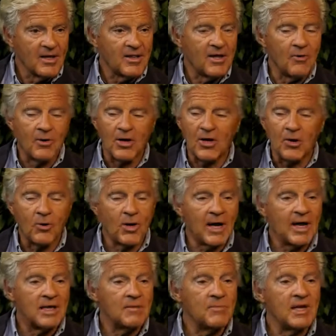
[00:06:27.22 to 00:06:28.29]
There are no
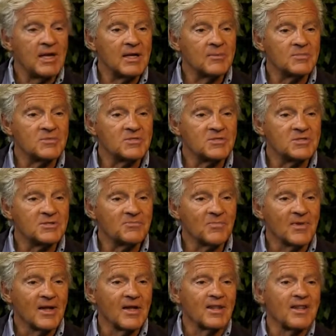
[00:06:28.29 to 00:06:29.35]
condominiums,
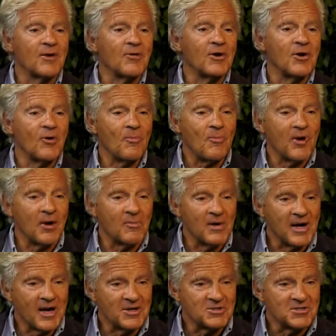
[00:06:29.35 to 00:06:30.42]
there are no
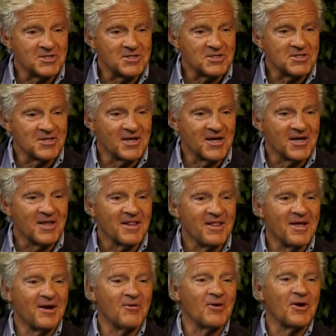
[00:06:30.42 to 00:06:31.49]
apartment houses,
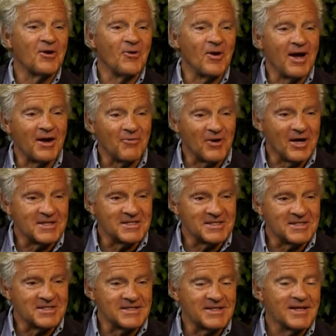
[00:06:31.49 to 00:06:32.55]
there are no
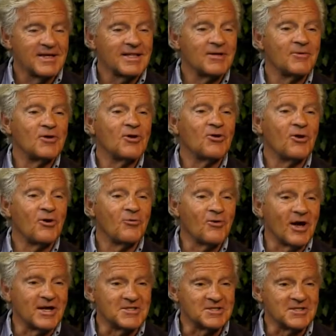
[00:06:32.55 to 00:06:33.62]
high-rises, there are no
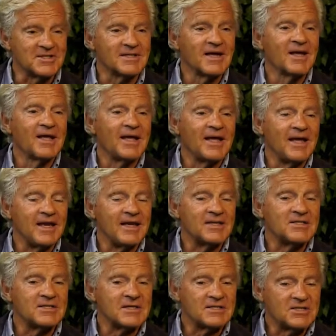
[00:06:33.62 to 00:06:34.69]
low-rises. It
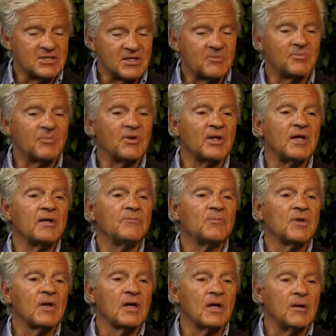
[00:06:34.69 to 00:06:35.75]
is simply
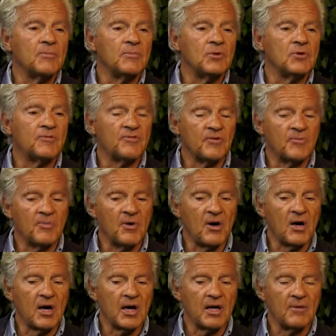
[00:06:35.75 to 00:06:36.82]
a beautiful
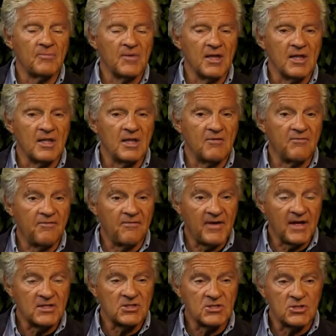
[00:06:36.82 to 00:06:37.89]
park that
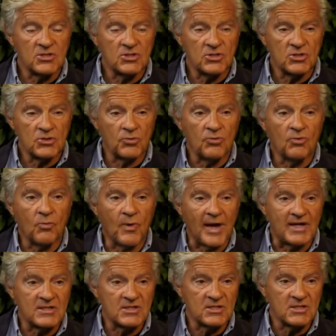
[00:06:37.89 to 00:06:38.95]
faces to the
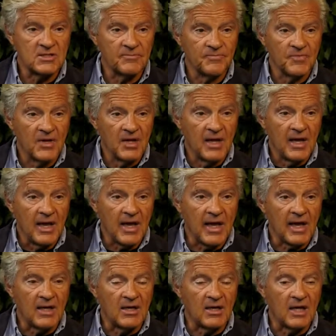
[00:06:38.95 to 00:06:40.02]
west.
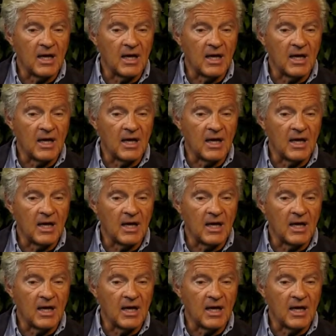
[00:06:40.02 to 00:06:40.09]
And